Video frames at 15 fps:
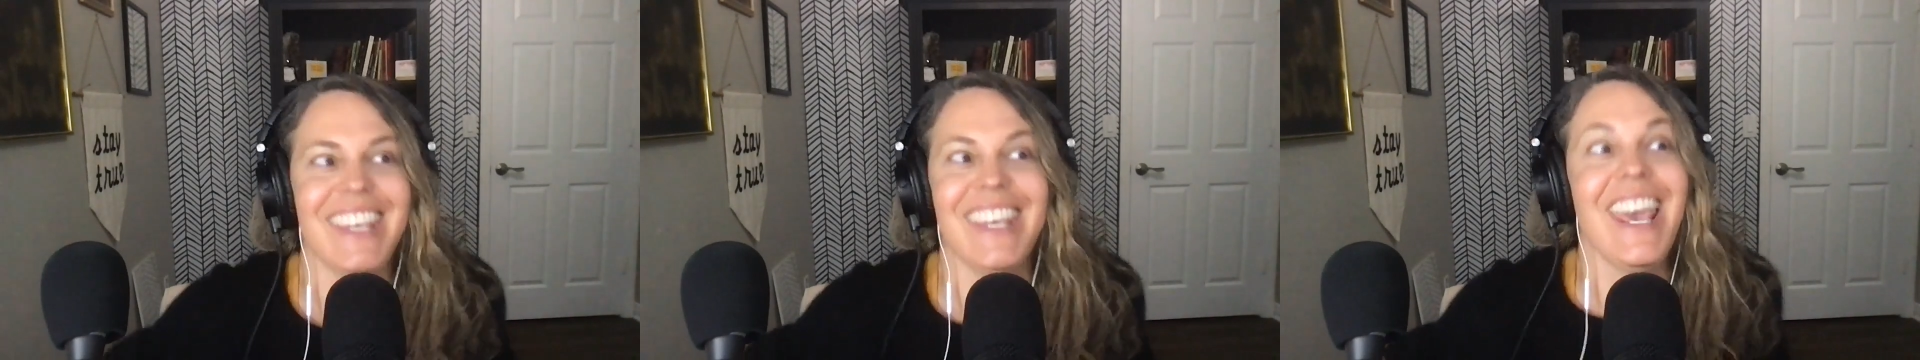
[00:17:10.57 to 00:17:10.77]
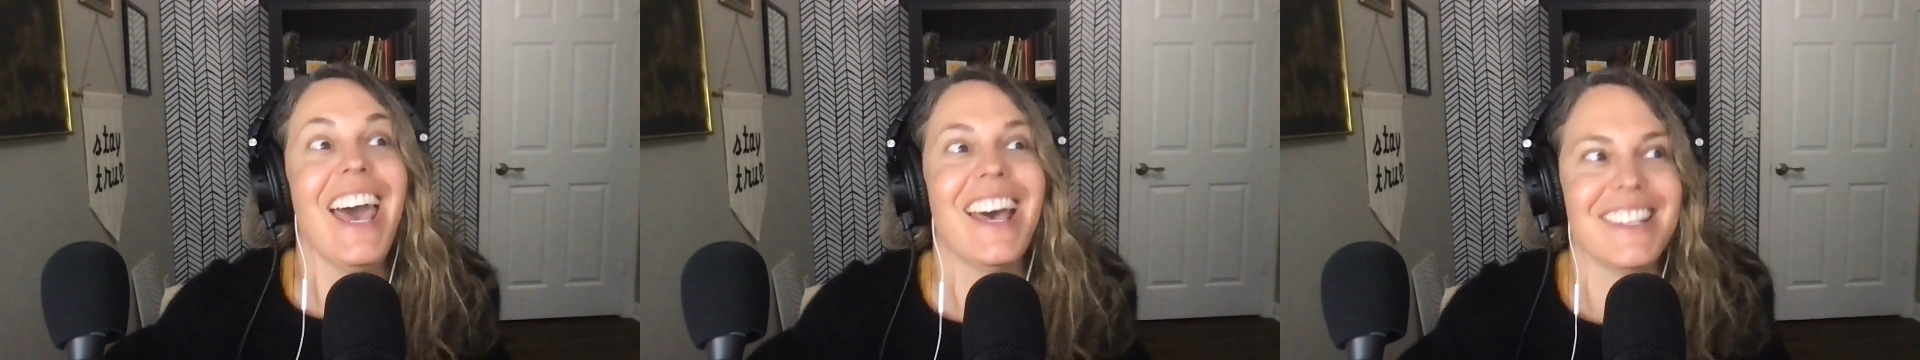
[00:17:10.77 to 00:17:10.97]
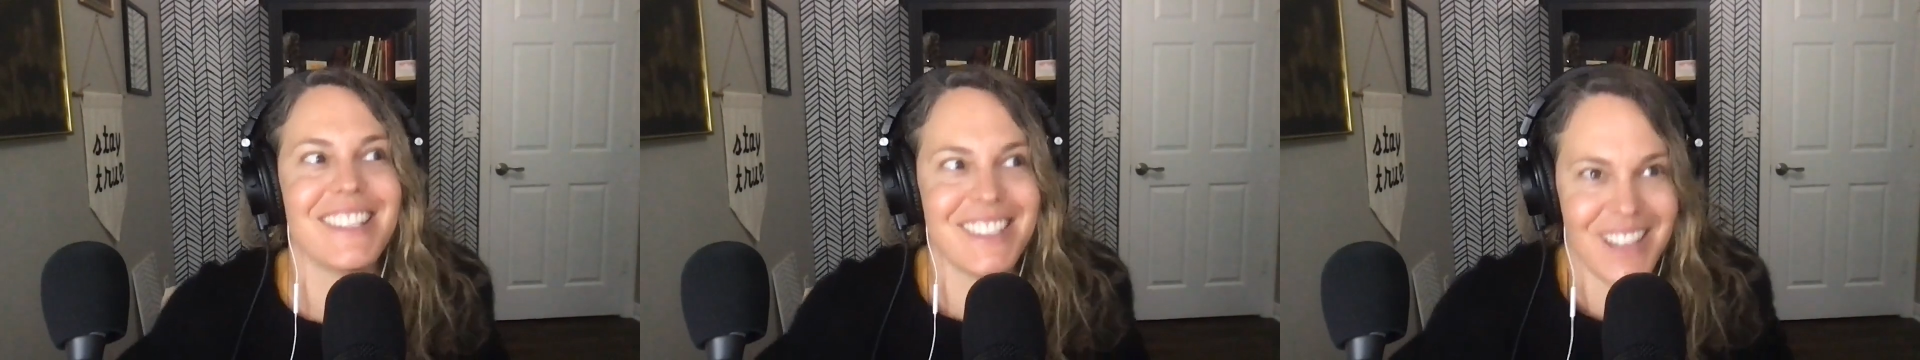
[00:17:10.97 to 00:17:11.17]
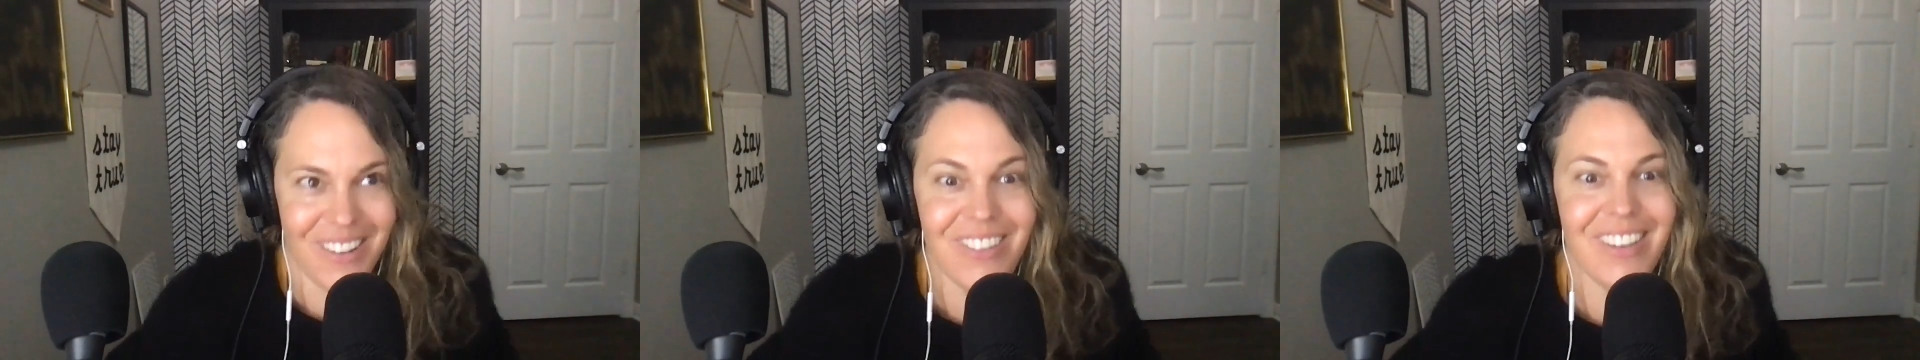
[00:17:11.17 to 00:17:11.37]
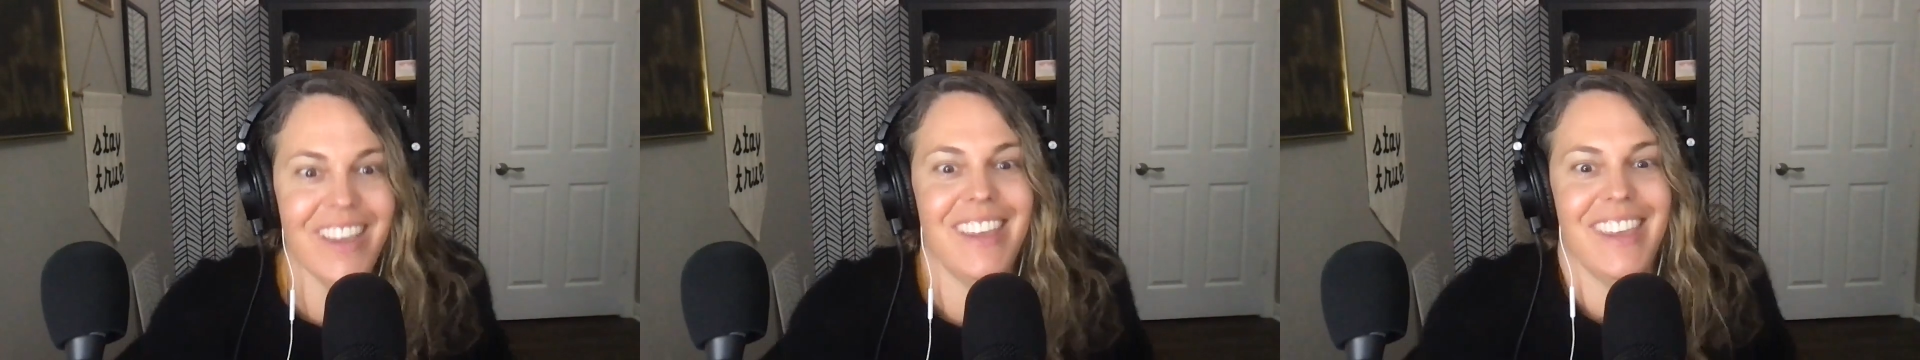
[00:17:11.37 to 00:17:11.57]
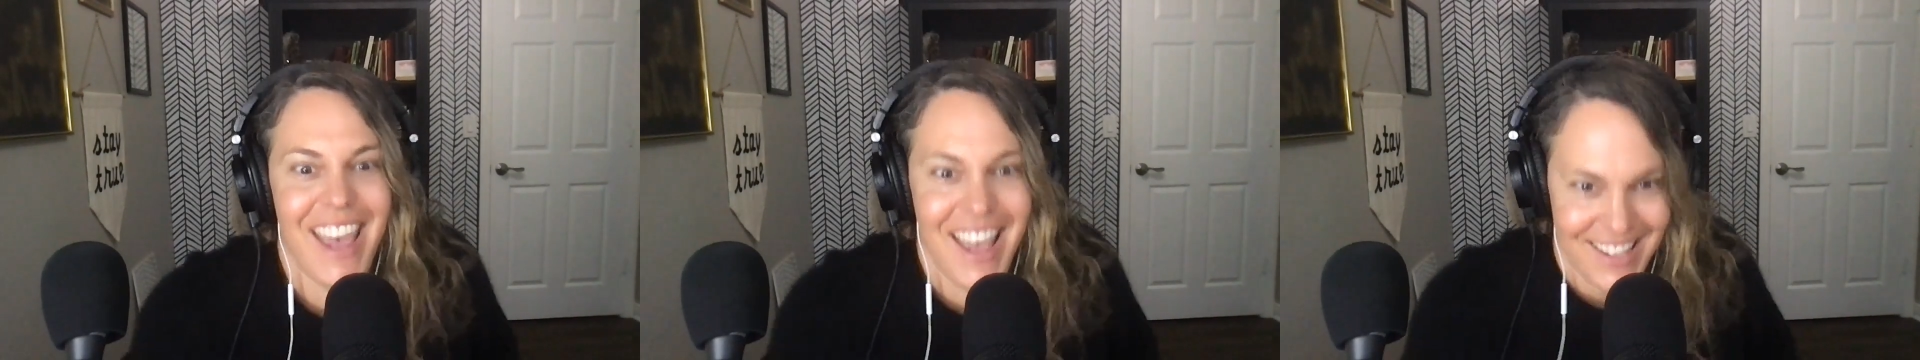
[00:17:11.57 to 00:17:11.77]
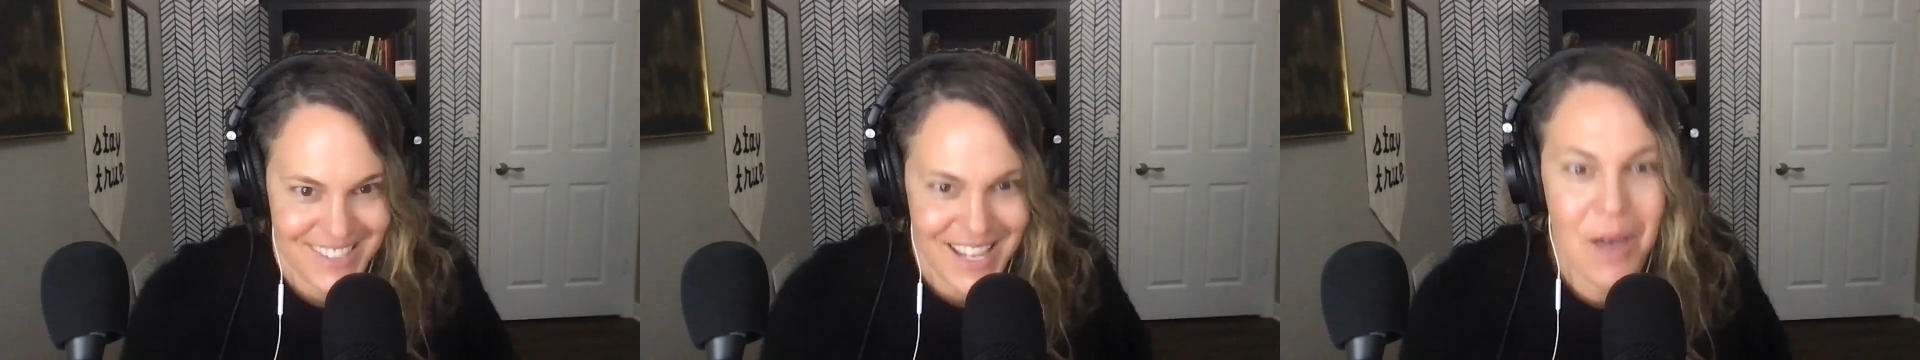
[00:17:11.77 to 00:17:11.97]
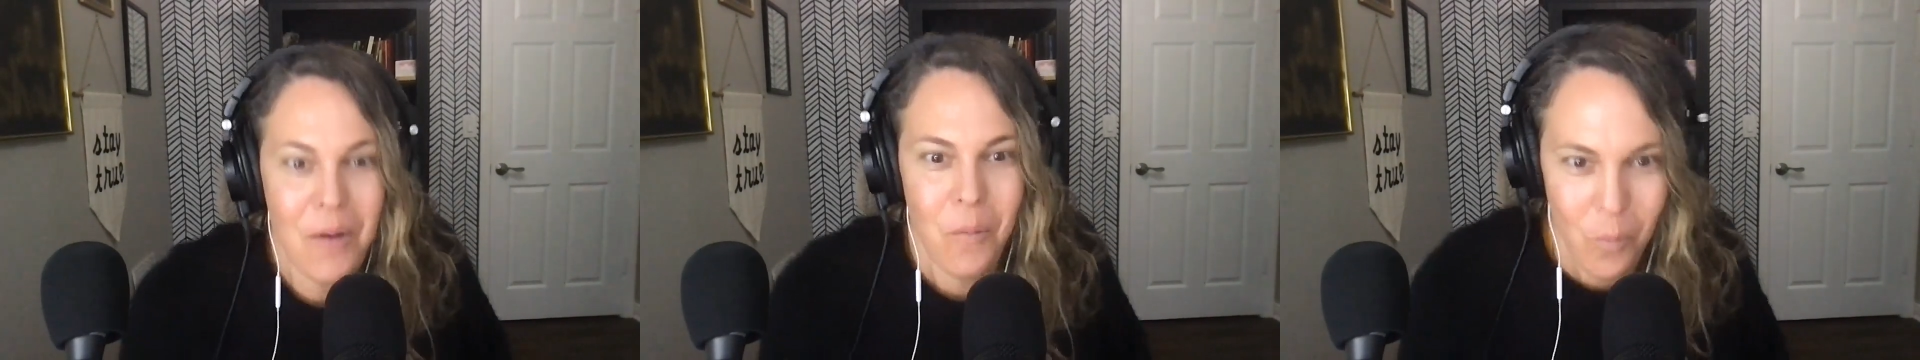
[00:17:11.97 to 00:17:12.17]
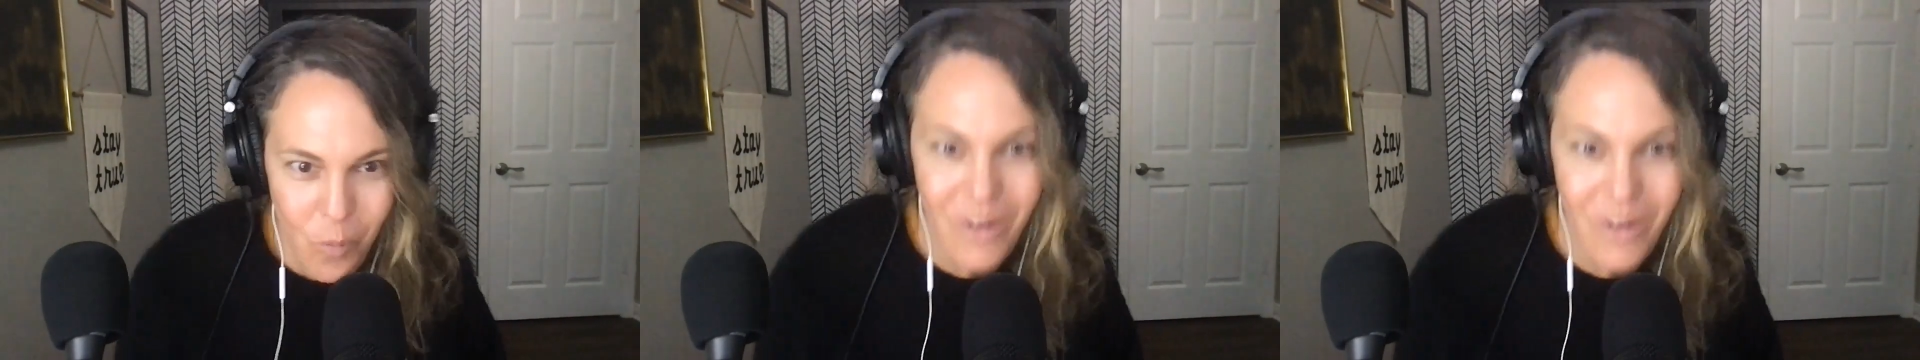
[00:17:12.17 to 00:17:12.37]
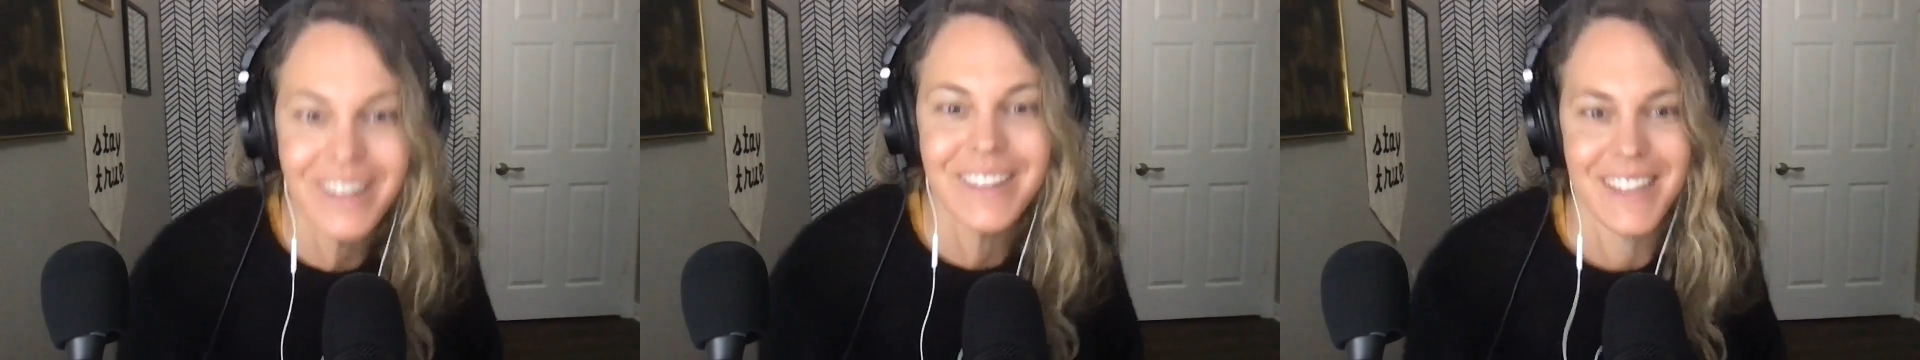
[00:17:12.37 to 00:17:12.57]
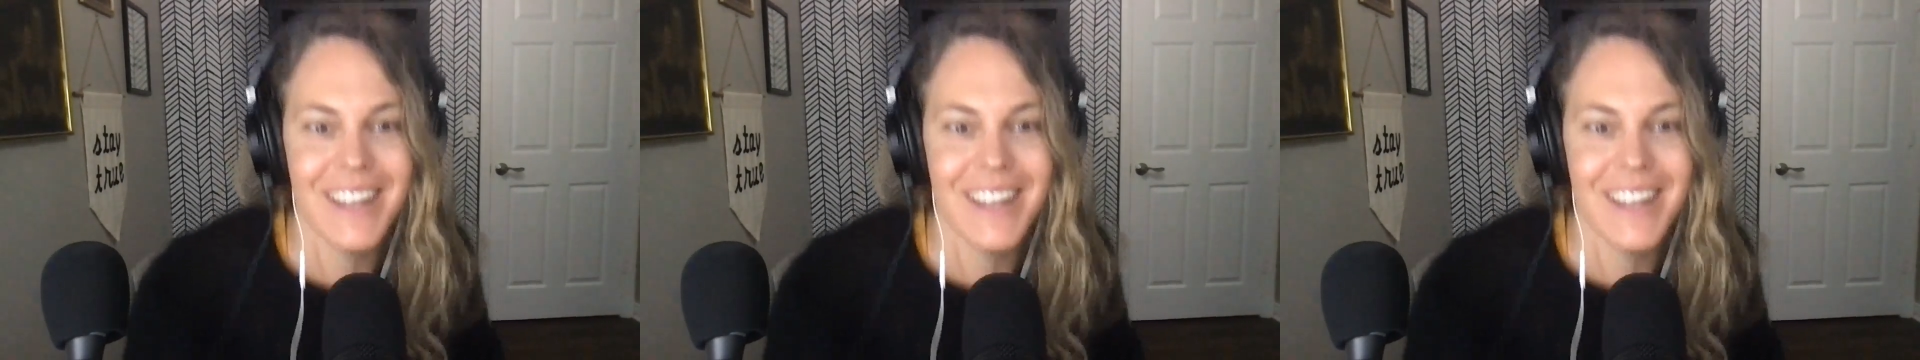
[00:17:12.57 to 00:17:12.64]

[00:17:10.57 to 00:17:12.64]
yes, okay, yes, I want